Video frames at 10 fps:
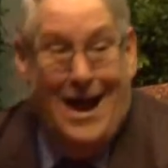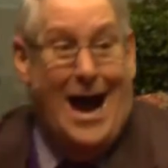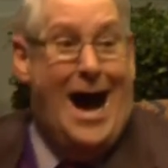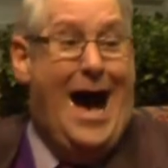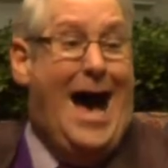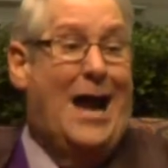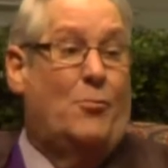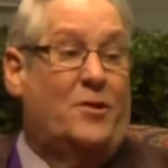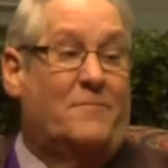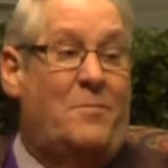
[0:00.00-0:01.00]
I
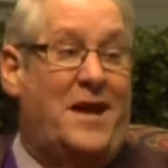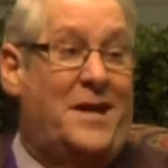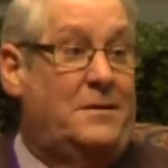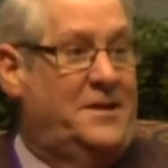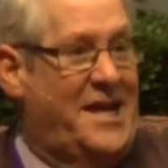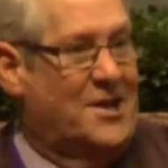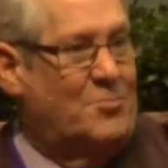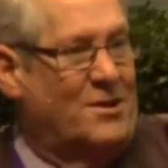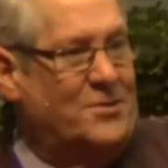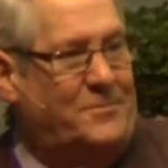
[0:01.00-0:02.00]
would have been, yes,
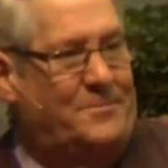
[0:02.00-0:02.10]
Russell.